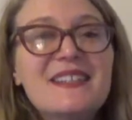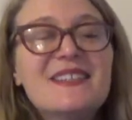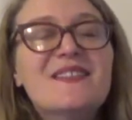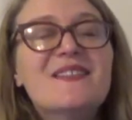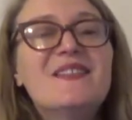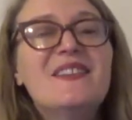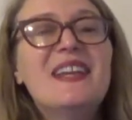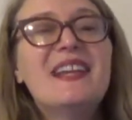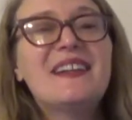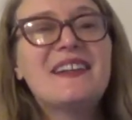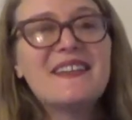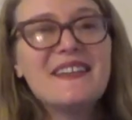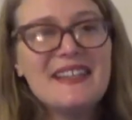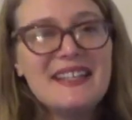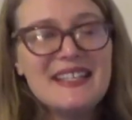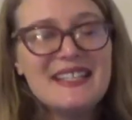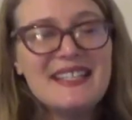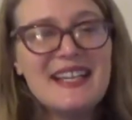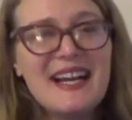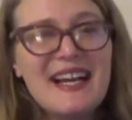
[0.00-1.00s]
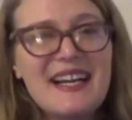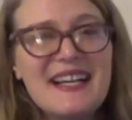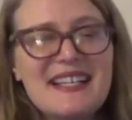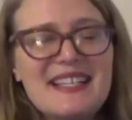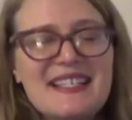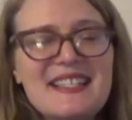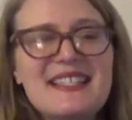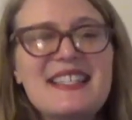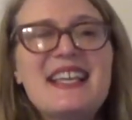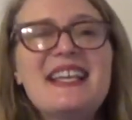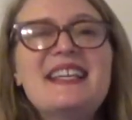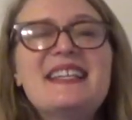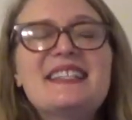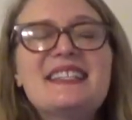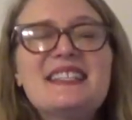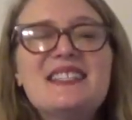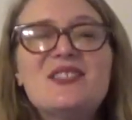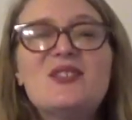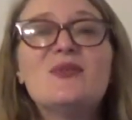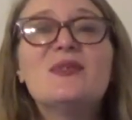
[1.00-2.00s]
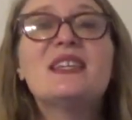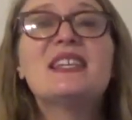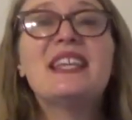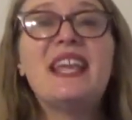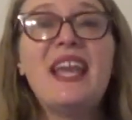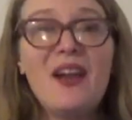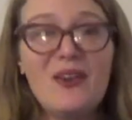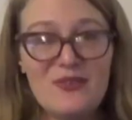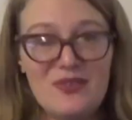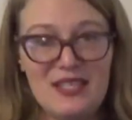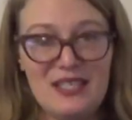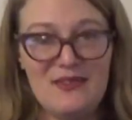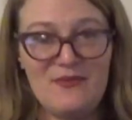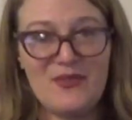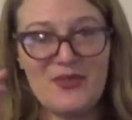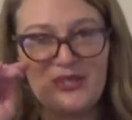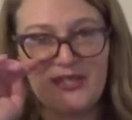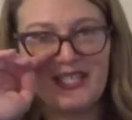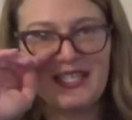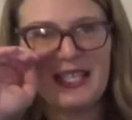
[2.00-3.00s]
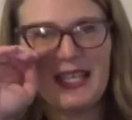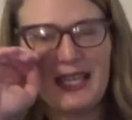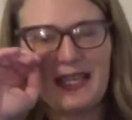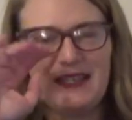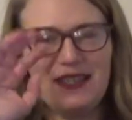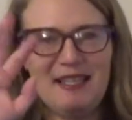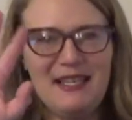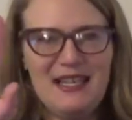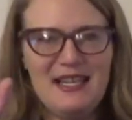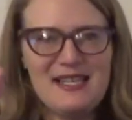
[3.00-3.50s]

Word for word: Very nice. Let's do the counting verse again.